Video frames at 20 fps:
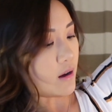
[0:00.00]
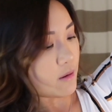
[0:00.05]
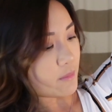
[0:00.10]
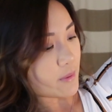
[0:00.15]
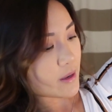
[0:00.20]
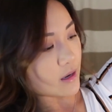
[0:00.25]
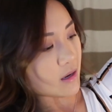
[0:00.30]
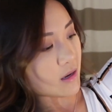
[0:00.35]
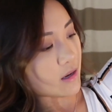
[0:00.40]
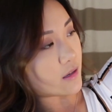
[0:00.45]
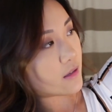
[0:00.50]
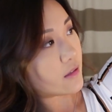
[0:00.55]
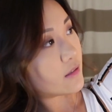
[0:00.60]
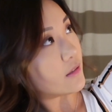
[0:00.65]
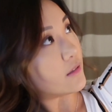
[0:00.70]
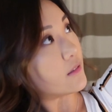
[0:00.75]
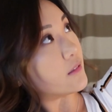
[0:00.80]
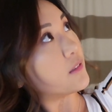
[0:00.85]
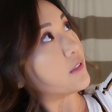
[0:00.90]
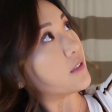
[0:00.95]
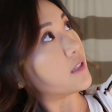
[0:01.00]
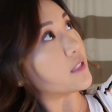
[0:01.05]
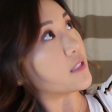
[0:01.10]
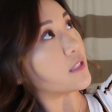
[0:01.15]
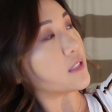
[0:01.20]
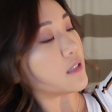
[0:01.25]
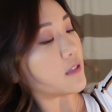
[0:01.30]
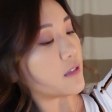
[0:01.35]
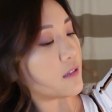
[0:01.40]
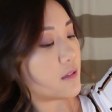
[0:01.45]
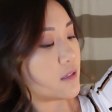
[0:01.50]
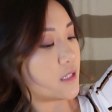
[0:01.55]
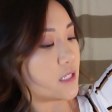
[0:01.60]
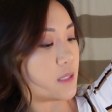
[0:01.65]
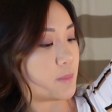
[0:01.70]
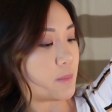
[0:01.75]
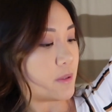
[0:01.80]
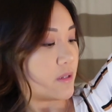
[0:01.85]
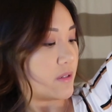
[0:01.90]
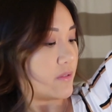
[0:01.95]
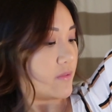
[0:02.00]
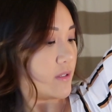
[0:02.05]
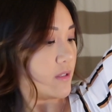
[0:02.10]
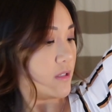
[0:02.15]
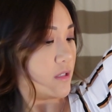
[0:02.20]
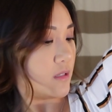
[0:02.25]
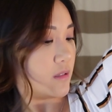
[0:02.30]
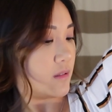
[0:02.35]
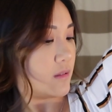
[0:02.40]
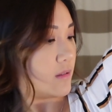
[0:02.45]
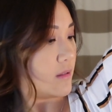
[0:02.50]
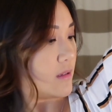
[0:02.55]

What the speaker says: Oh my god, it's beautiful.